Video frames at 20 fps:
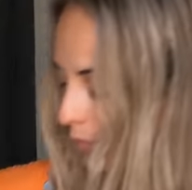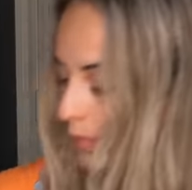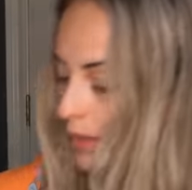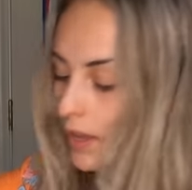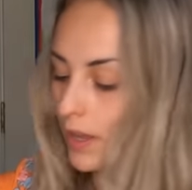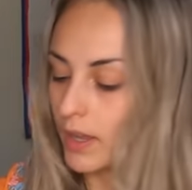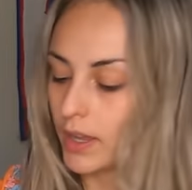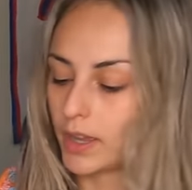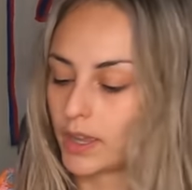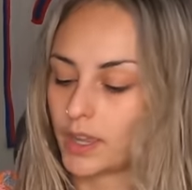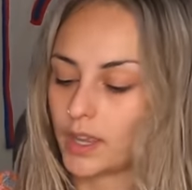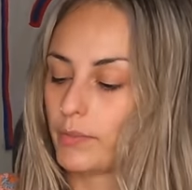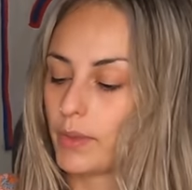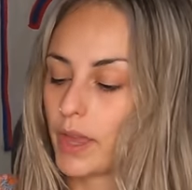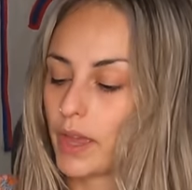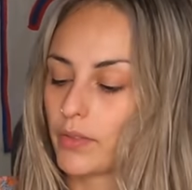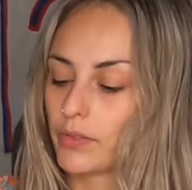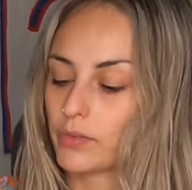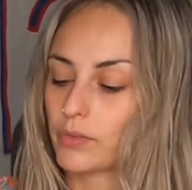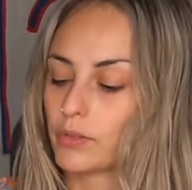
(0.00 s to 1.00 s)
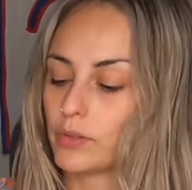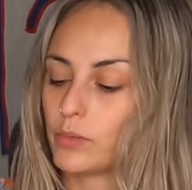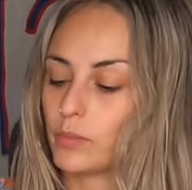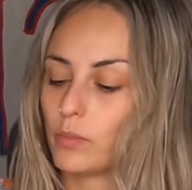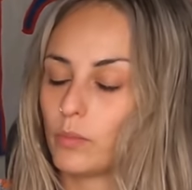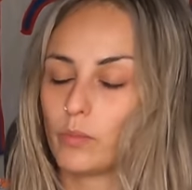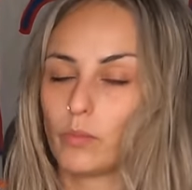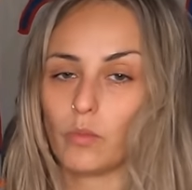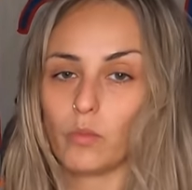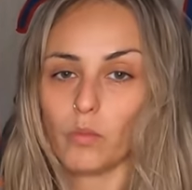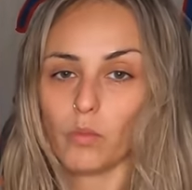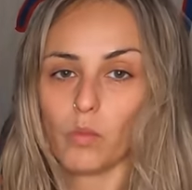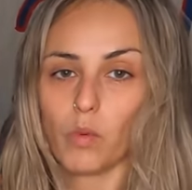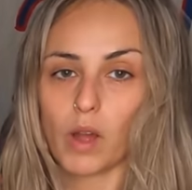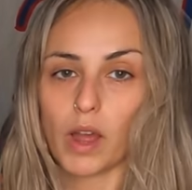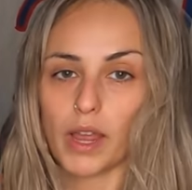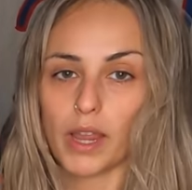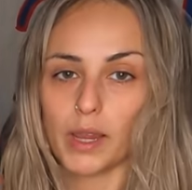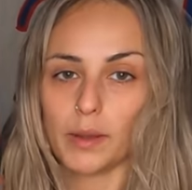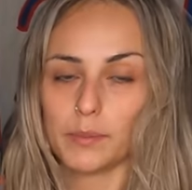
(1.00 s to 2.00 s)
my bathroom
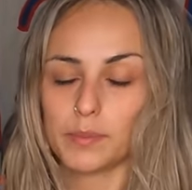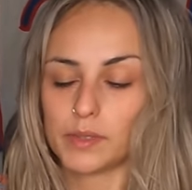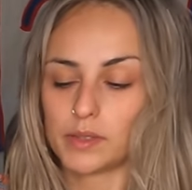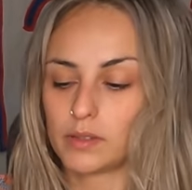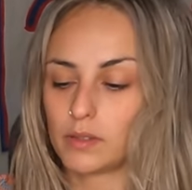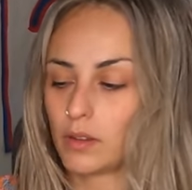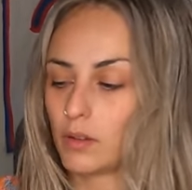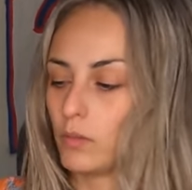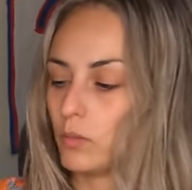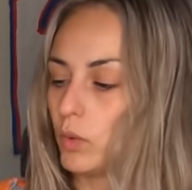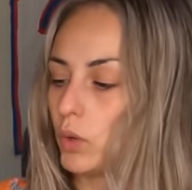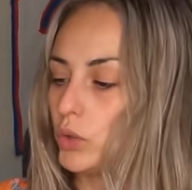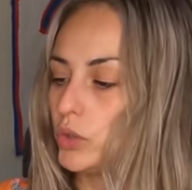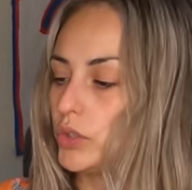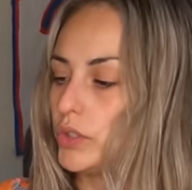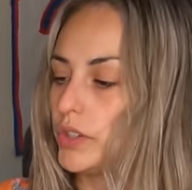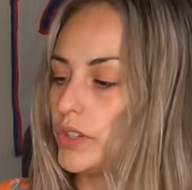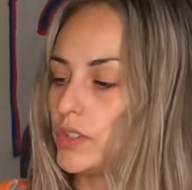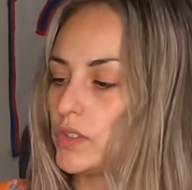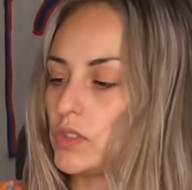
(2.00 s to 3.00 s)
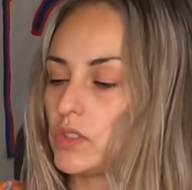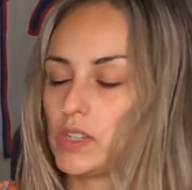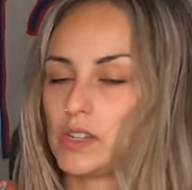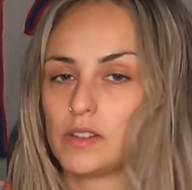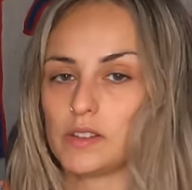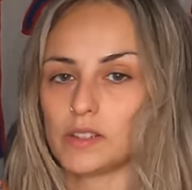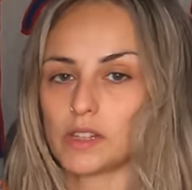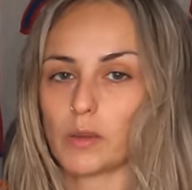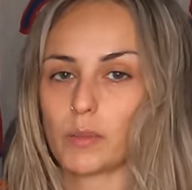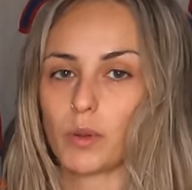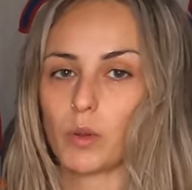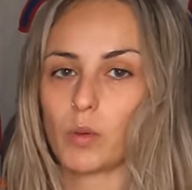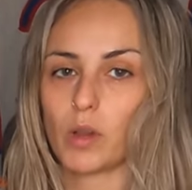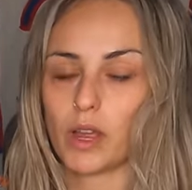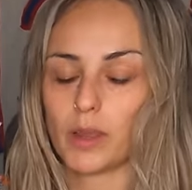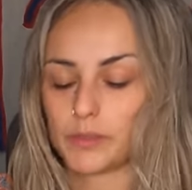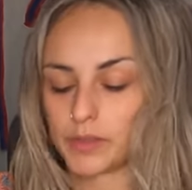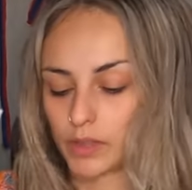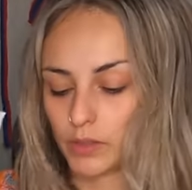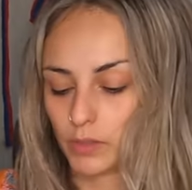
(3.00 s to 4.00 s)
wipes, uh, Wilderness Sea to Summit
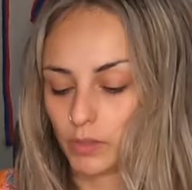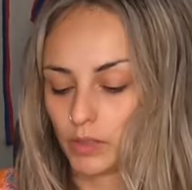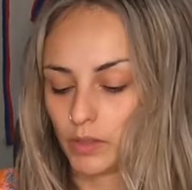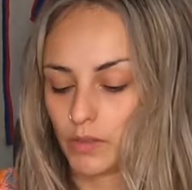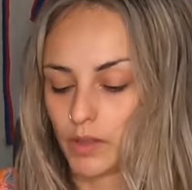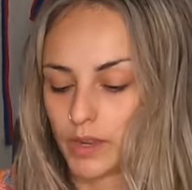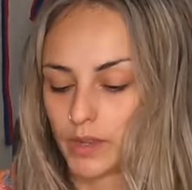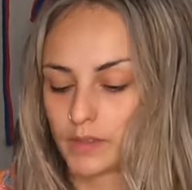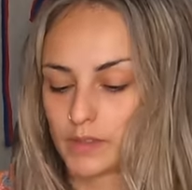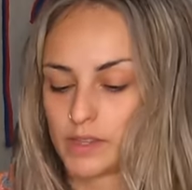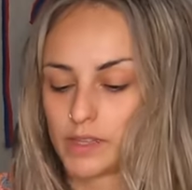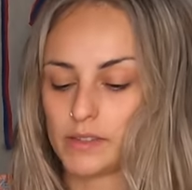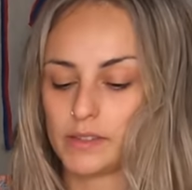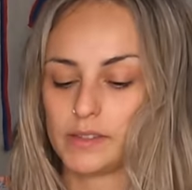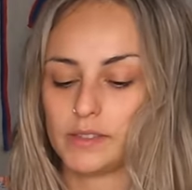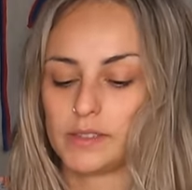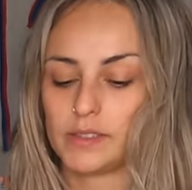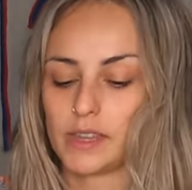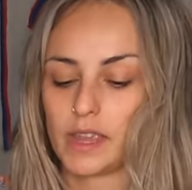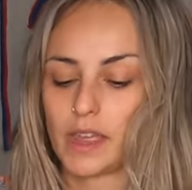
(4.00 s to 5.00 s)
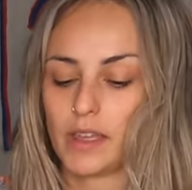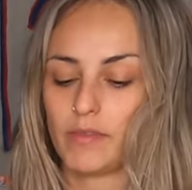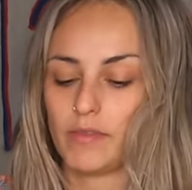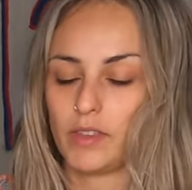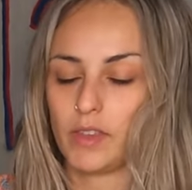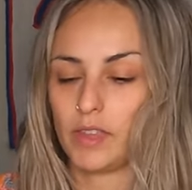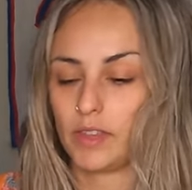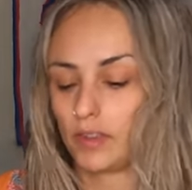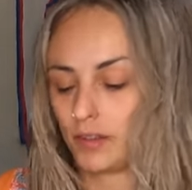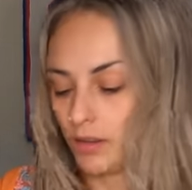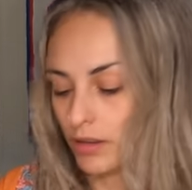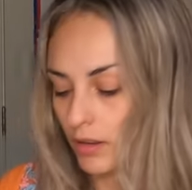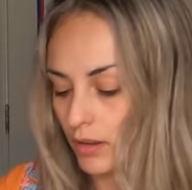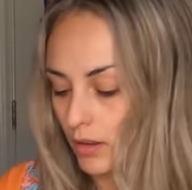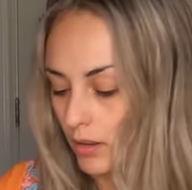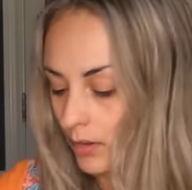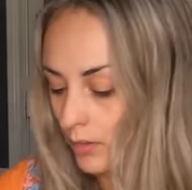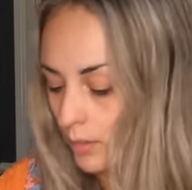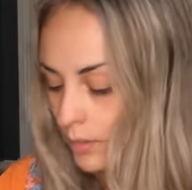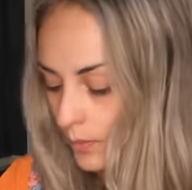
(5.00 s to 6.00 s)
wipes. I really like these. And then
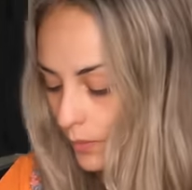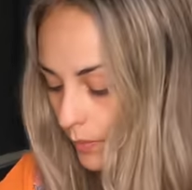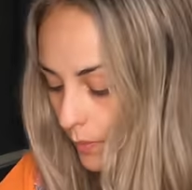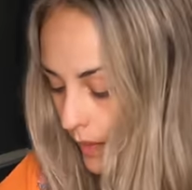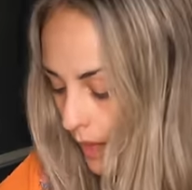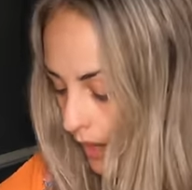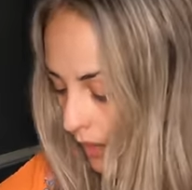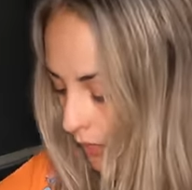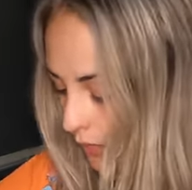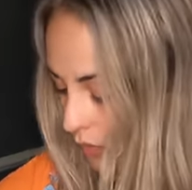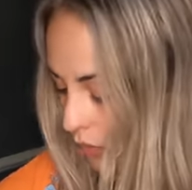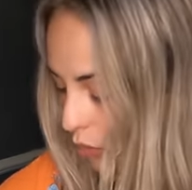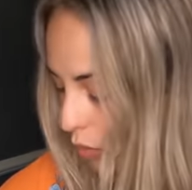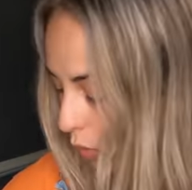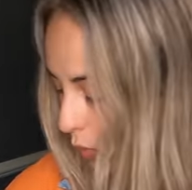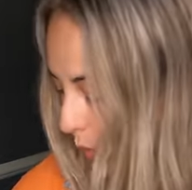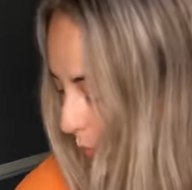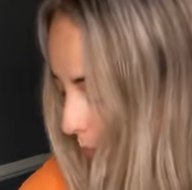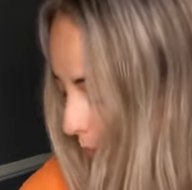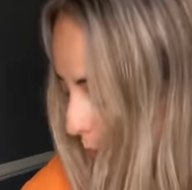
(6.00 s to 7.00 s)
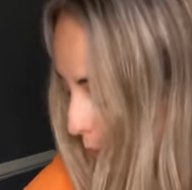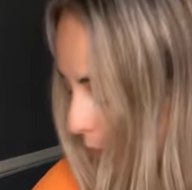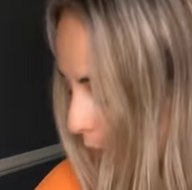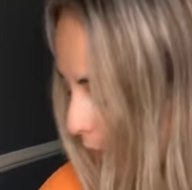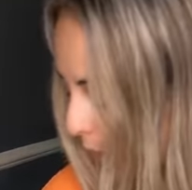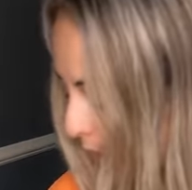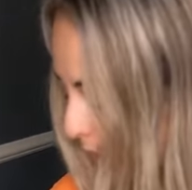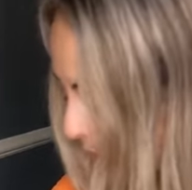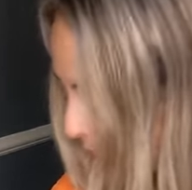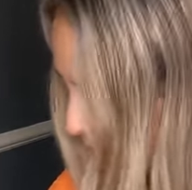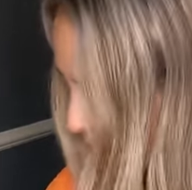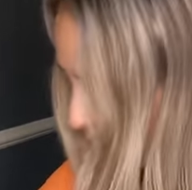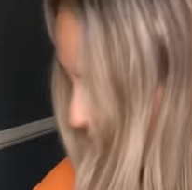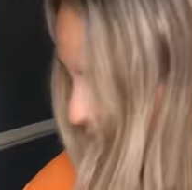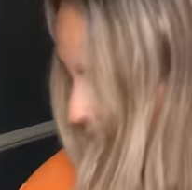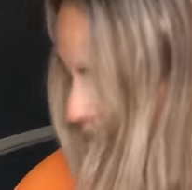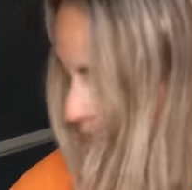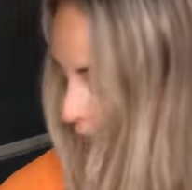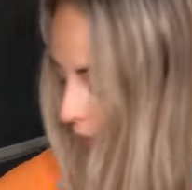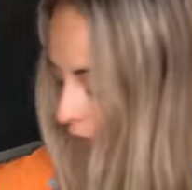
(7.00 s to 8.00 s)
um, bag for toilet paper.
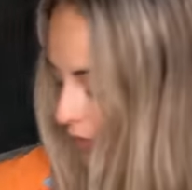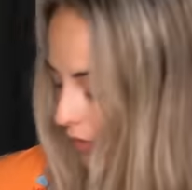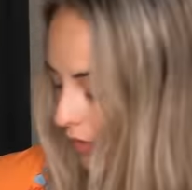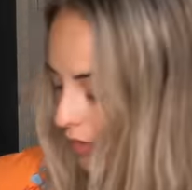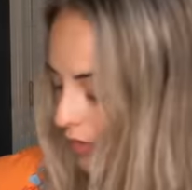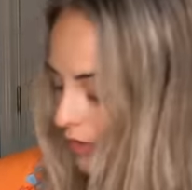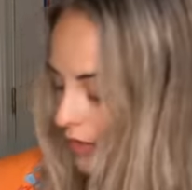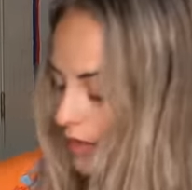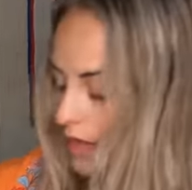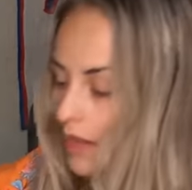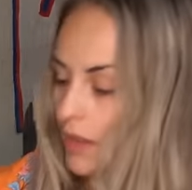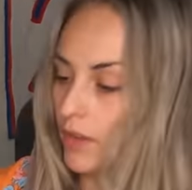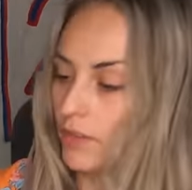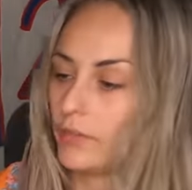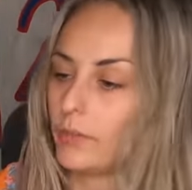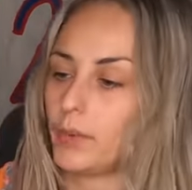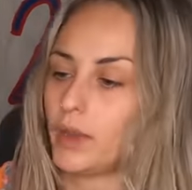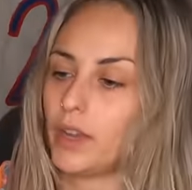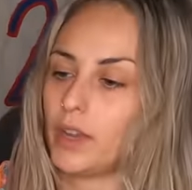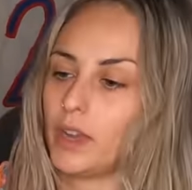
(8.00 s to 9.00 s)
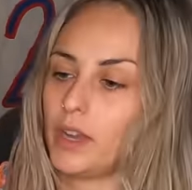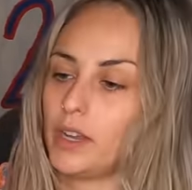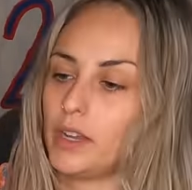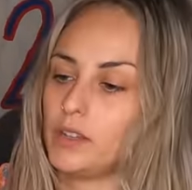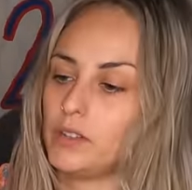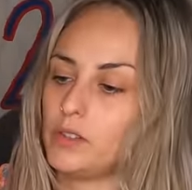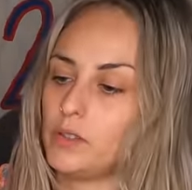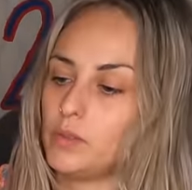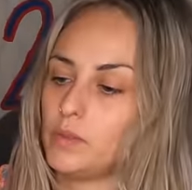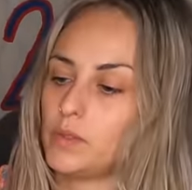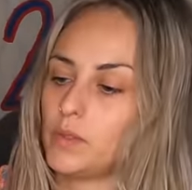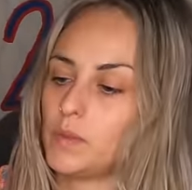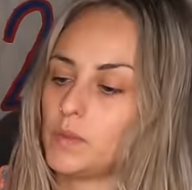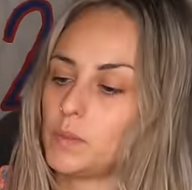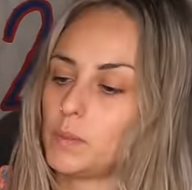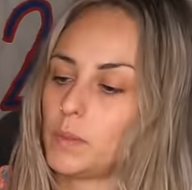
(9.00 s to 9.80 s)
And then I have my Deuce of